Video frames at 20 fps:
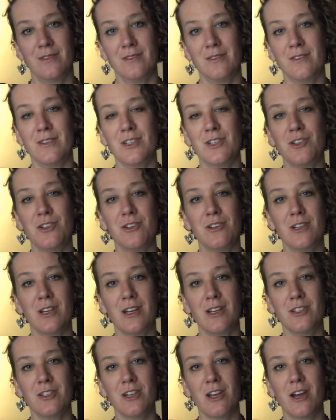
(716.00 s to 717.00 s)

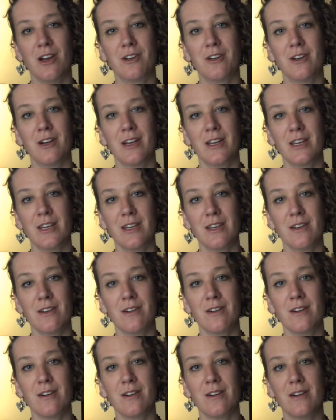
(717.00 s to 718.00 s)
Vishuddha chakra
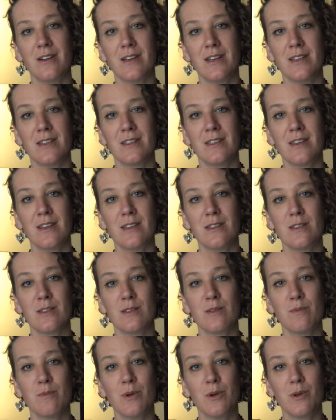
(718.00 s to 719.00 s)
here is a
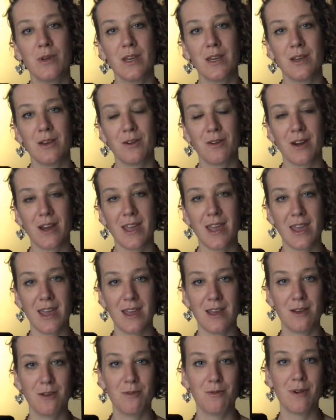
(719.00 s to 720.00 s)
smoky gray egg